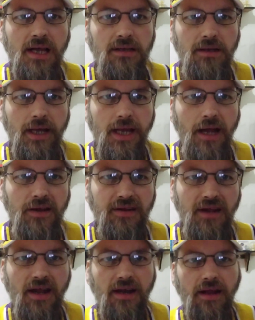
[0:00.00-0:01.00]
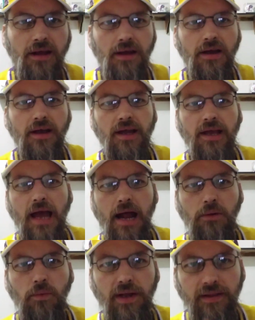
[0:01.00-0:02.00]
like I said, gotta
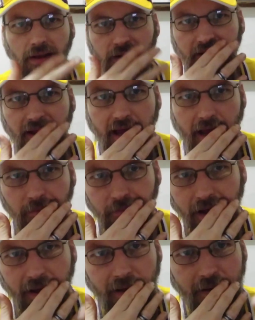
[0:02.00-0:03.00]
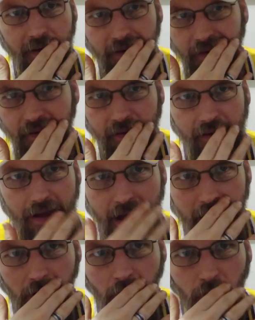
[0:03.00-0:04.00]
win this game
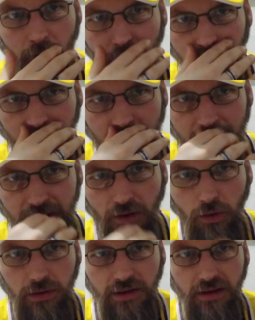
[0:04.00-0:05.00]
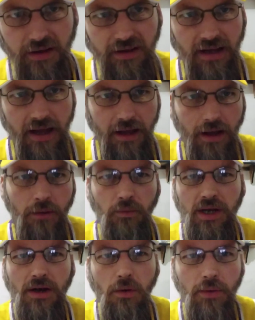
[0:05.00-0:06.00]
at home against Golden State. And we
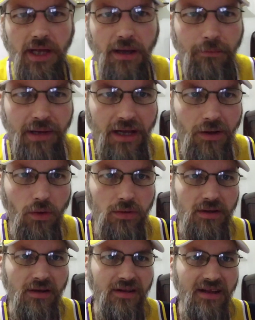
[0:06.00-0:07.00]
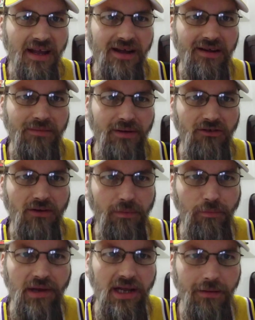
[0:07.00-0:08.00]
know we can beat Golden State because we just
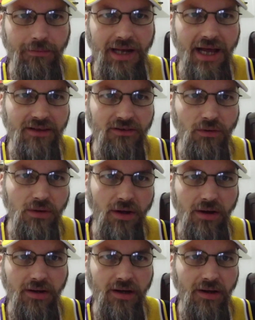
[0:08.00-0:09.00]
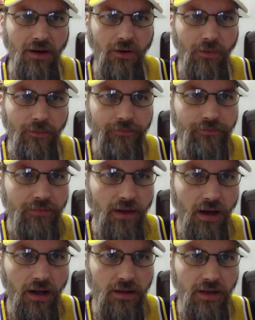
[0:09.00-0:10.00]
beat them not too long ago,
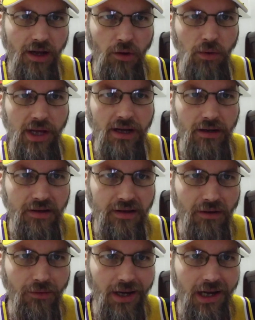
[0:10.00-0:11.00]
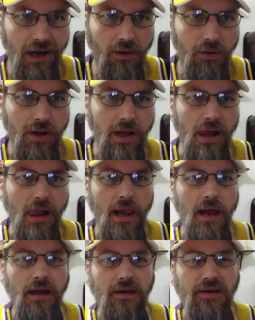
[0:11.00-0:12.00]
like a week or so ago.
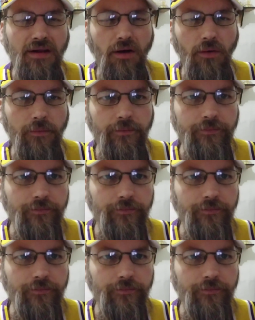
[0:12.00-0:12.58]
So